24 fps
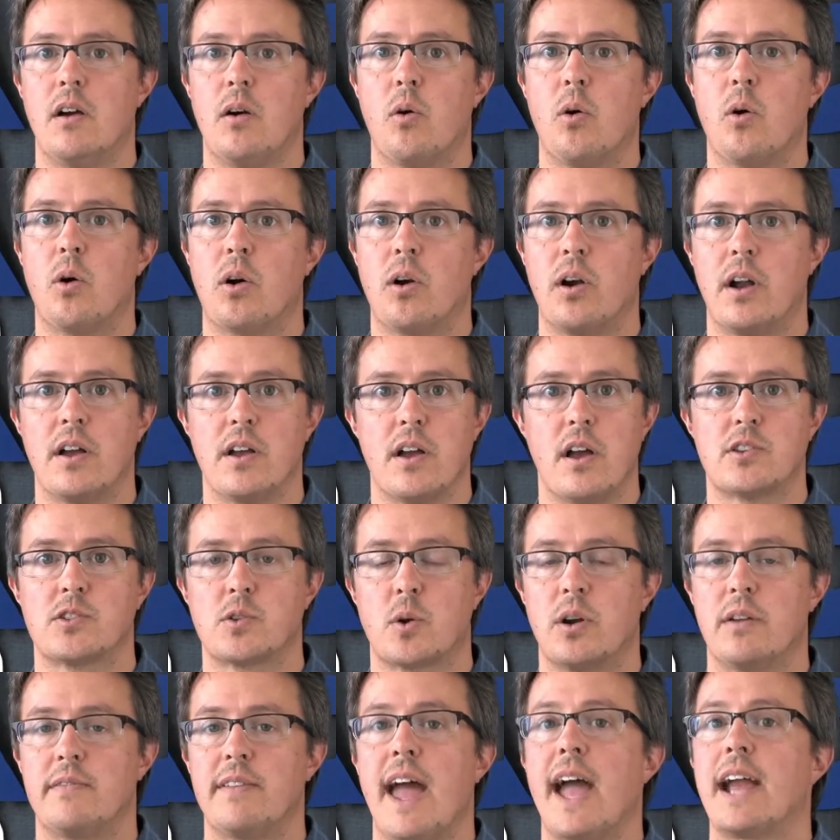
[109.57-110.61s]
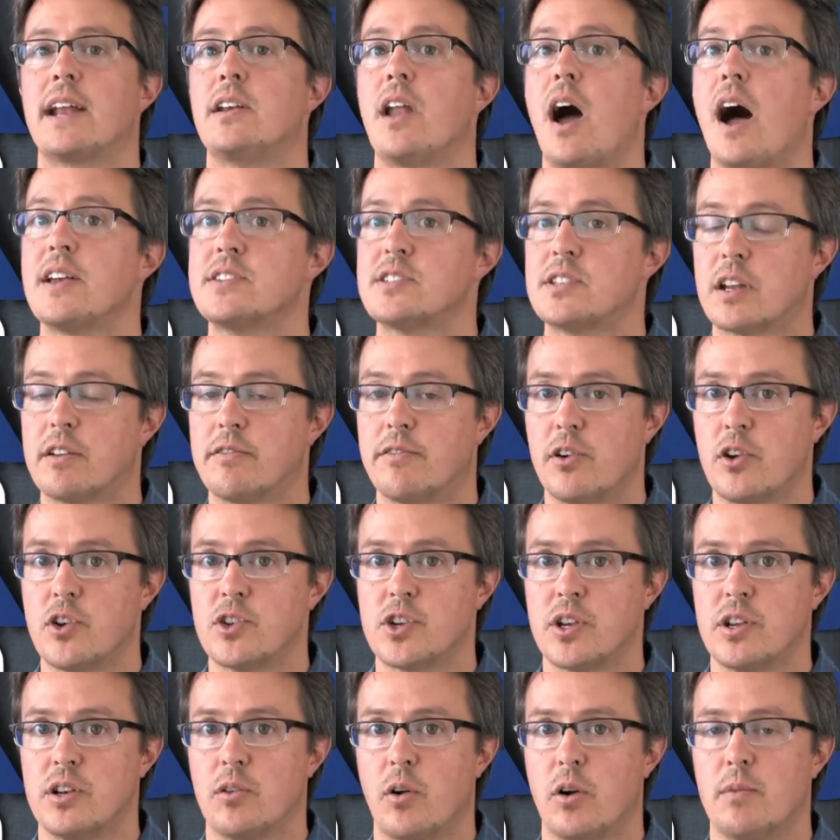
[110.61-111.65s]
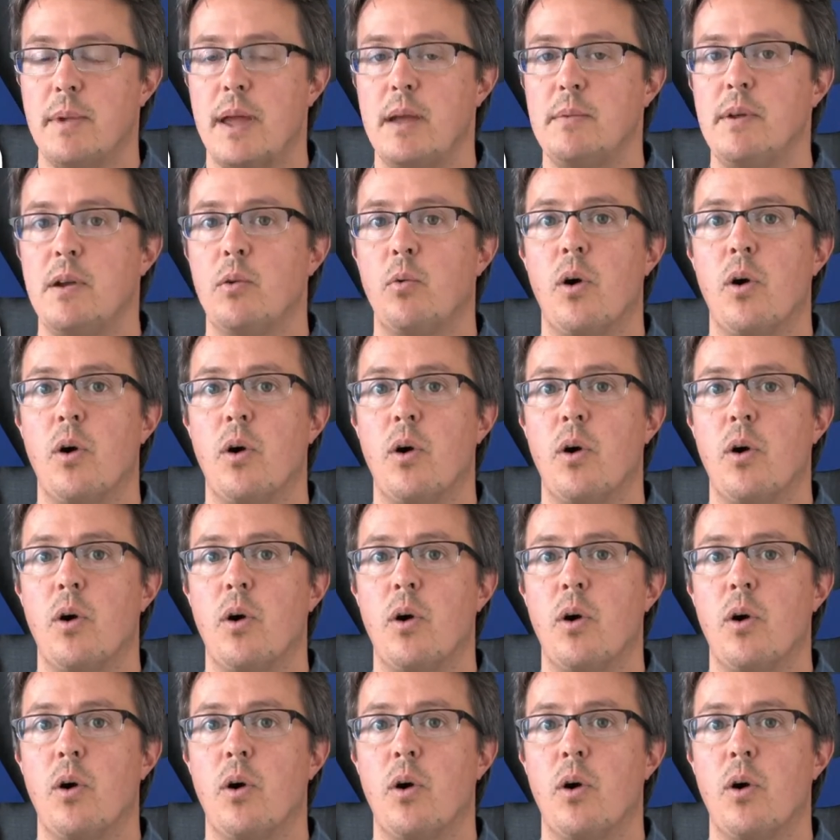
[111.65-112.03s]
or a sort of agnostic version or maybe